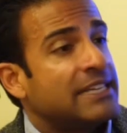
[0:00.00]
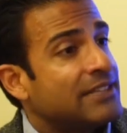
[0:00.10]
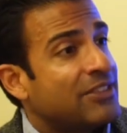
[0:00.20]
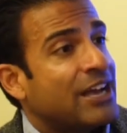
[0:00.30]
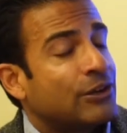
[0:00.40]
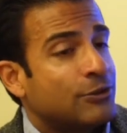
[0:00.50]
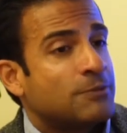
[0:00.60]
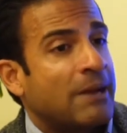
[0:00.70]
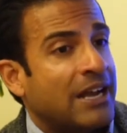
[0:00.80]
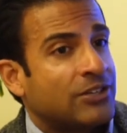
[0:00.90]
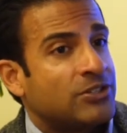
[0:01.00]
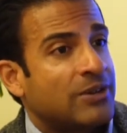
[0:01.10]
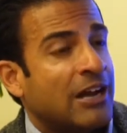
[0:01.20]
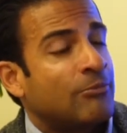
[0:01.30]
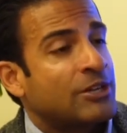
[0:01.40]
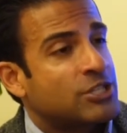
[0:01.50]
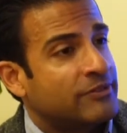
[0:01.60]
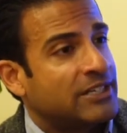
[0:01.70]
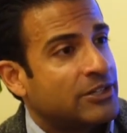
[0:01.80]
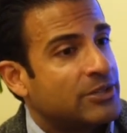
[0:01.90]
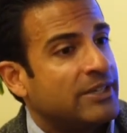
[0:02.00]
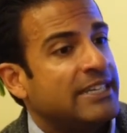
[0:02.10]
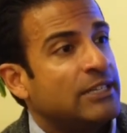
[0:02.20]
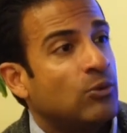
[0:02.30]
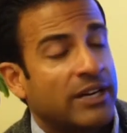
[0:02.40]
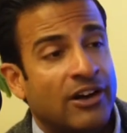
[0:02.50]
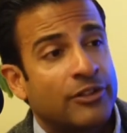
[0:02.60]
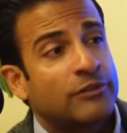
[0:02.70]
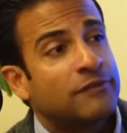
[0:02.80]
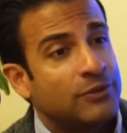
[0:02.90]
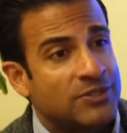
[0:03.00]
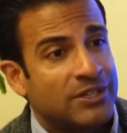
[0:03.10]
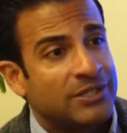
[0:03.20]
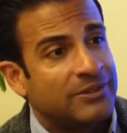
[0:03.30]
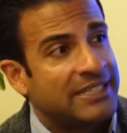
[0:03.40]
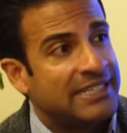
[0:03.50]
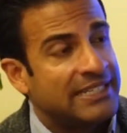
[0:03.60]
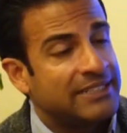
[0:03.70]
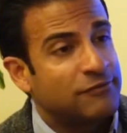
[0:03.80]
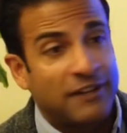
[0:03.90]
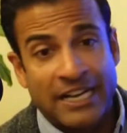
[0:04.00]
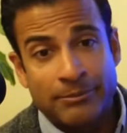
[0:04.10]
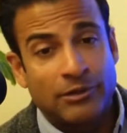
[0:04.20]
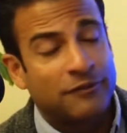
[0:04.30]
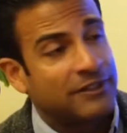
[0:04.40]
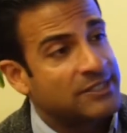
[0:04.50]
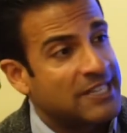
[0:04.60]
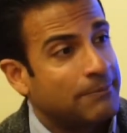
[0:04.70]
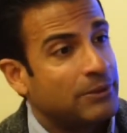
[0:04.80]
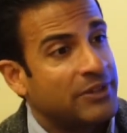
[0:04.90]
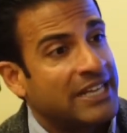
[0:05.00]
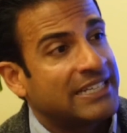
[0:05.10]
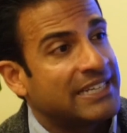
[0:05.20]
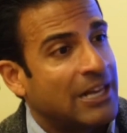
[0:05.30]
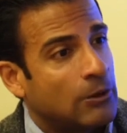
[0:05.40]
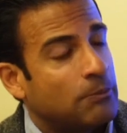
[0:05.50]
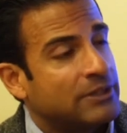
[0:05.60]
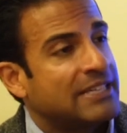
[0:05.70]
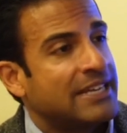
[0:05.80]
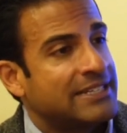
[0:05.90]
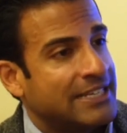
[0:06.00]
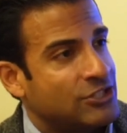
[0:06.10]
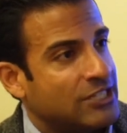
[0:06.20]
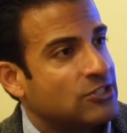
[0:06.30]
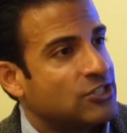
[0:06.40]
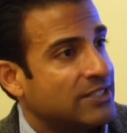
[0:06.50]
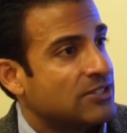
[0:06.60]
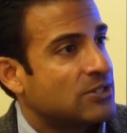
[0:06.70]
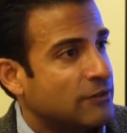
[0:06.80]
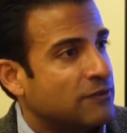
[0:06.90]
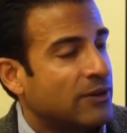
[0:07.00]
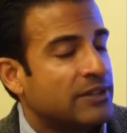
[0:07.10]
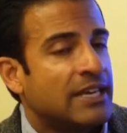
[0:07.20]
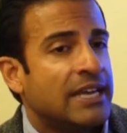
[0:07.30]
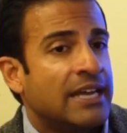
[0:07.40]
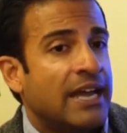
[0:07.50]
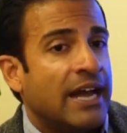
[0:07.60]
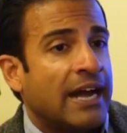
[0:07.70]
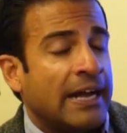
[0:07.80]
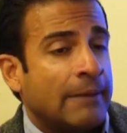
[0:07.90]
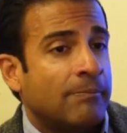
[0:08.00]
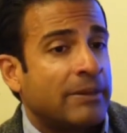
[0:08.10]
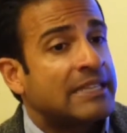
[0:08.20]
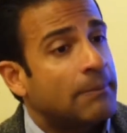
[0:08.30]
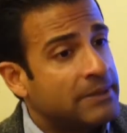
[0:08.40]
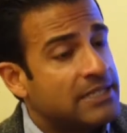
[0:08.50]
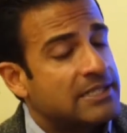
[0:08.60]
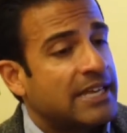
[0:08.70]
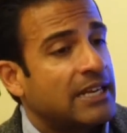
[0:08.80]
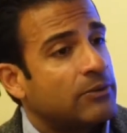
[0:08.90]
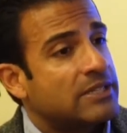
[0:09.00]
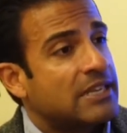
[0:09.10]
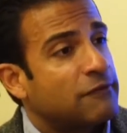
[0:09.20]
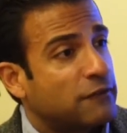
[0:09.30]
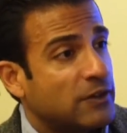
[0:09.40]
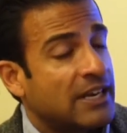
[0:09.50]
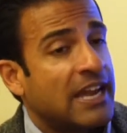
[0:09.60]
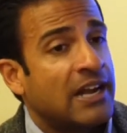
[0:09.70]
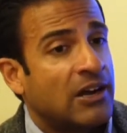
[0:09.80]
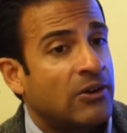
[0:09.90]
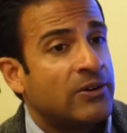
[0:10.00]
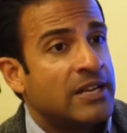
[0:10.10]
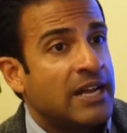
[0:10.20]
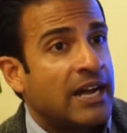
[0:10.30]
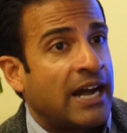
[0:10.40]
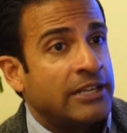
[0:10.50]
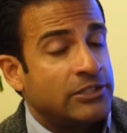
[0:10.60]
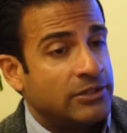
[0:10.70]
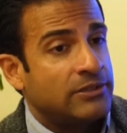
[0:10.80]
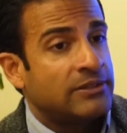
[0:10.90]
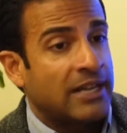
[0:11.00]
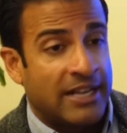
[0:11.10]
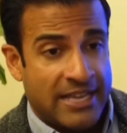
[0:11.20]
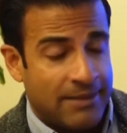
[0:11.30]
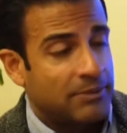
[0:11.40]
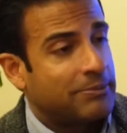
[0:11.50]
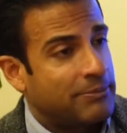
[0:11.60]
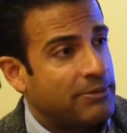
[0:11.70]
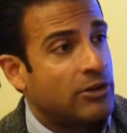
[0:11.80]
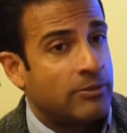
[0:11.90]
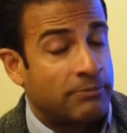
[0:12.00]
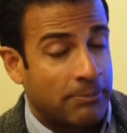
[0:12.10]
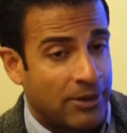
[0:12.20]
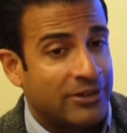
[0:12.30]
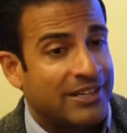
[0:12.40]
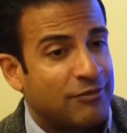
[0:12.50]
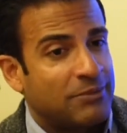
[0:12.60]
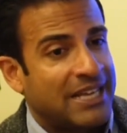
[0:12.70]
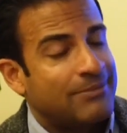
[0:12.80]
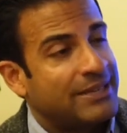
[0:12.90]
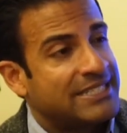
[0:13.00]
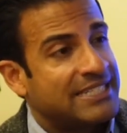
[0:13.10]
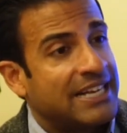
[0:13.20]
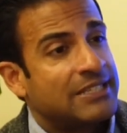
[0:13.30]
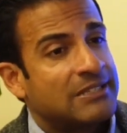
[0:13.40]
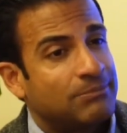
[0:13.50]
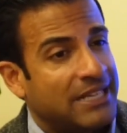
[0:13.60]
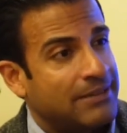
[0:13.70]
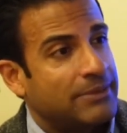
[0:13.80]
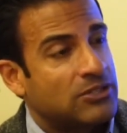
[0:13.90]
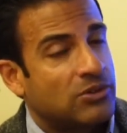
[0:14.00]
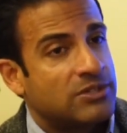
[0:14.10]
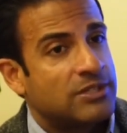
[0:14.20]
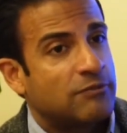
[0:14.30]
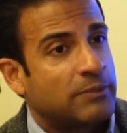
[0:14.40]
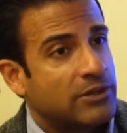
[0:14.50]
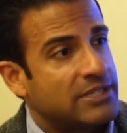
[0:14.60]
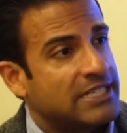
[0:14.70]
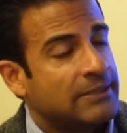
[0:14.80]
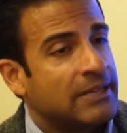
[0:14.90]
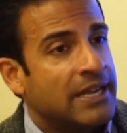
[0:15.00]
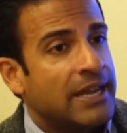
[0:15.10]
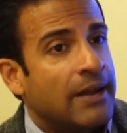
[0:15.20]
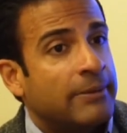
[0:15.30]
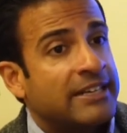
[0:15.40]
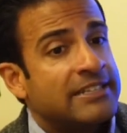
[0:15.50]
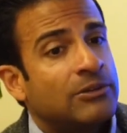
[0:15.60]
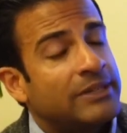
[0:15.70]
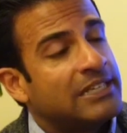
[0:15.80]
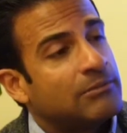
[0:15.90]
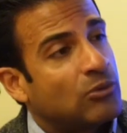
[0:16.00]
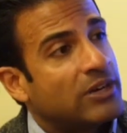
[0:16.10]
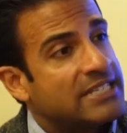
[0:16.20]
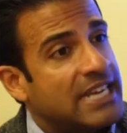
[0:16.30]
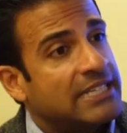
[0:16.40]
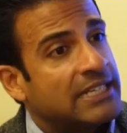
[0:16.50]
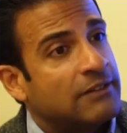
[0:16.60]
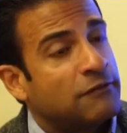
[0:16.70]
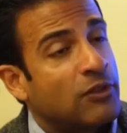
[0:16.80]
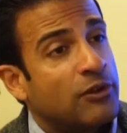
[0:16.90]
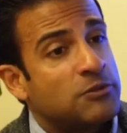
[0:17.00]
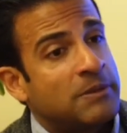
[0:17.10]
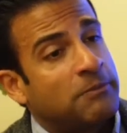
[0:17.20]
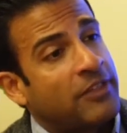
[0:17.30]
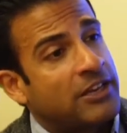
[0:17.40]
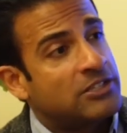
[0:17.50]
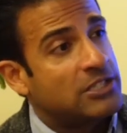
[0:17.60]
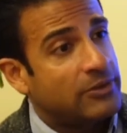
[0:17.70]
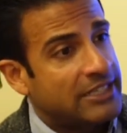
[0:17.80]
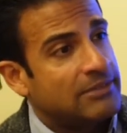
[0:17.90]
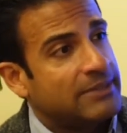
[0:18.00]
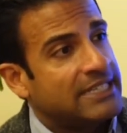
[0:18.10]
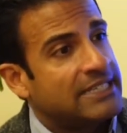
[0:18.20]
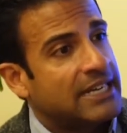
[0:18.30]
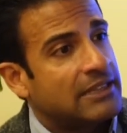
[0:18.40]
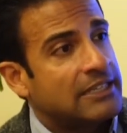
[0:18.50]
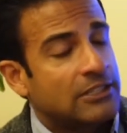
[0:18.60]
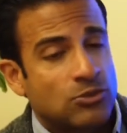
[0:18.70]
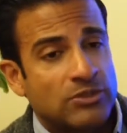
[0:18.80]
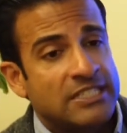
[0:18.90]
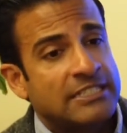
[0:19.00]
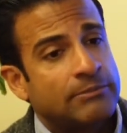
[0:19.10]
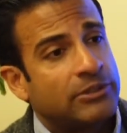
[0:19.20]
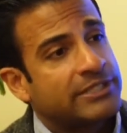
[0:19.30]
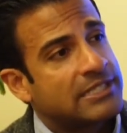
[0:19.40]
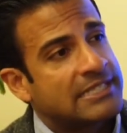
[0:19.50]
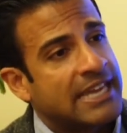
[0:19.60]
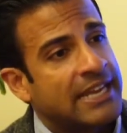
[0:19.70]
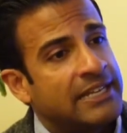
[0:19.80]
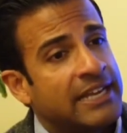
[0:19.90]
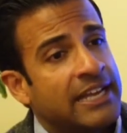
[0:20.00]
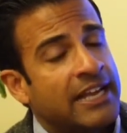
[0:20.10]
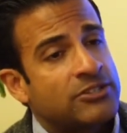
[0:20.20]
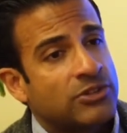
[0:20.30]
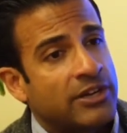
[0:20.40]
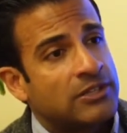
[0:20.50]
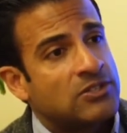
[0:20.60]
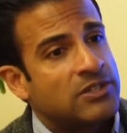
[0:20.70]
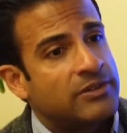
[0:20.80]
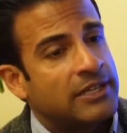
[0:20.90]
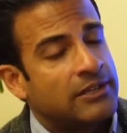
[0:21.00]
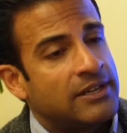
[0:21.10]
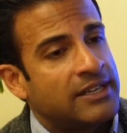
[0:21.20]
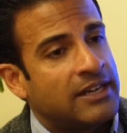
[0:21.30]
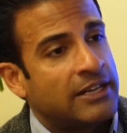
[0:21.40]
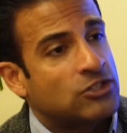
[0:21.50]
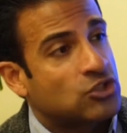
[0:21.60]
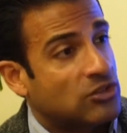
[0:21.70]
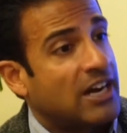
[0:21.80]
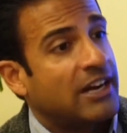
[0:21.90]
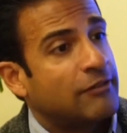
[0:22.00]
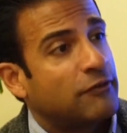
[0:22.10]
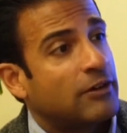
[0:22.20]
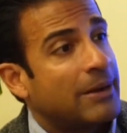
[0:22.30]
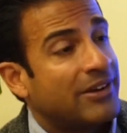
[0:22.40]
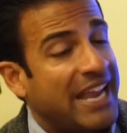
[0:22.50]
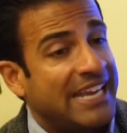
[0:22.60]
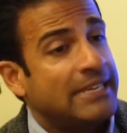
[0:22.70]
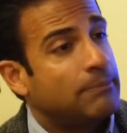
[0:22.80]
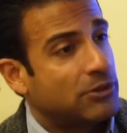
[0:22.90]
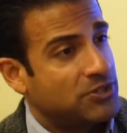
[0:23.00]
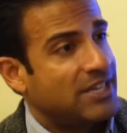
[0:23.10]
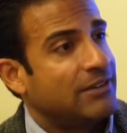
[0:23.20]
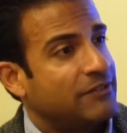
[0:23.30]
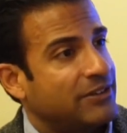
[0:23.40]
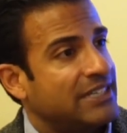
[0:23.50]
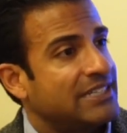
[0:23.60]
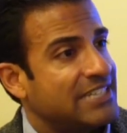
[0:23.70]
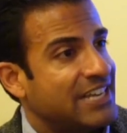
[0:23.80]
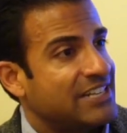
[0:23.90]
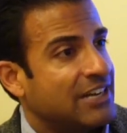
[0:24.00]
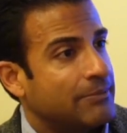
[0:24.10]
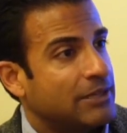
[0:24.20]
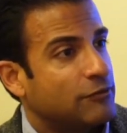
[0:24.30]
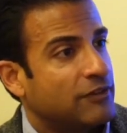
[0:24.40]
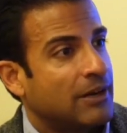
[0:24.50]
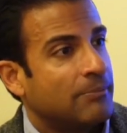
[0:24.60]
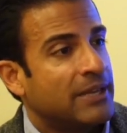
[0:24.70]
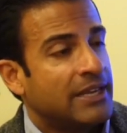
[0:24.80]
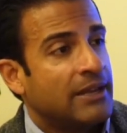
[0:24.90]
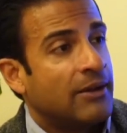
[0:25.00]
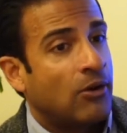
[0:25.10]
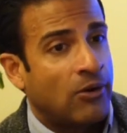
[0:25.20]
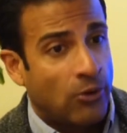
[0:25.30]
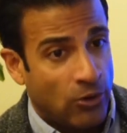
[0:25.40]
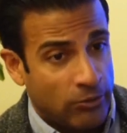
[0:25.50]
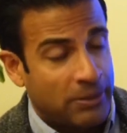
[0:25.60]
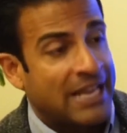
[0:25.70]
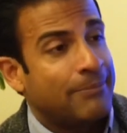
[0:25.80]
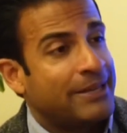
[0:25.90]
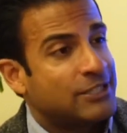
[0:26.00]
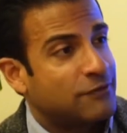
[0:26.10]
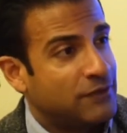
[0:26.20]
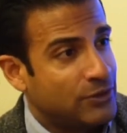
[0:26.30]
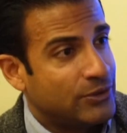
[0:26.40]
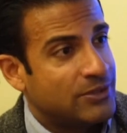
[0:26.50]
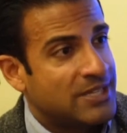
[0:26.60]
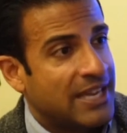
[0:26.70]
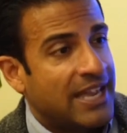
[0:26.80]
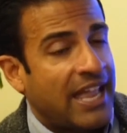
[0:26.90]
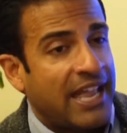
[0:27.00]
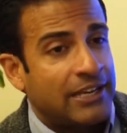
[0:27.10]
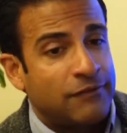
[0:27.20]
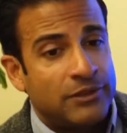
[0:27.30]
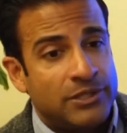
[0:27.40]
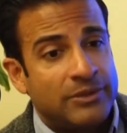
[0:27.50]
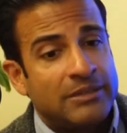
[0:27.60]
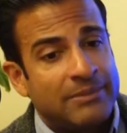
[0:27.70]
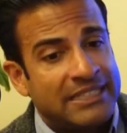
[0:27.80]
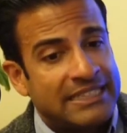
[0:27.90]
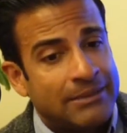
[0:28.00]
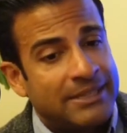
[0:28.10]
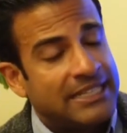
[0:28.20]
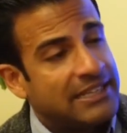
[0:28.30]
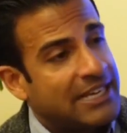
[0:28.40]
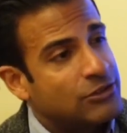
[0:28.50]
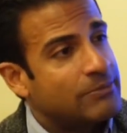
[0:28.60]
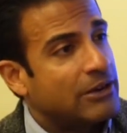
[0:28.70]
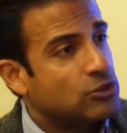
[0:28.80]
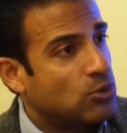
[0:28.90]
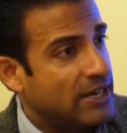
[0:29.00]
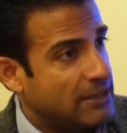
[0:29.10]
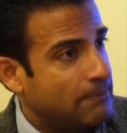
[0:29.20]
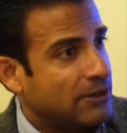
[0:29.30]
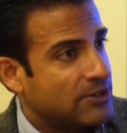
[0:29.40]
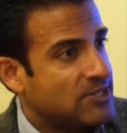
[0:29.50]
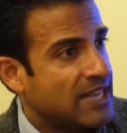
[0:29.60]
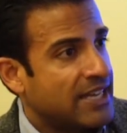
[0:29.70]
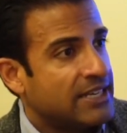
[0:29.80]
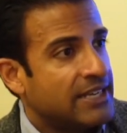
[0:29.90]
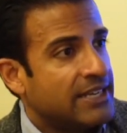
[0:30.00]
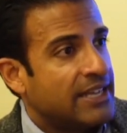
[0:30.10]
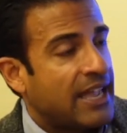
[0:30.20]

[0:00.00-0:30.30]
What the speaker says: But again, that goes back to how much of it are you eating, what other foods are you eating, fiber, for example, that can help with that digestion and so forth. But that being said, I would say for now, I am a proponent of plant-based diets and plant-based sources of protein. But until we get more data for those people that do eat meat, I think it's reasonable to say, as long as you can strive for about 80% of your intake coming from whole plant-based foods, and if you do eat meat, limiting that to about 20%,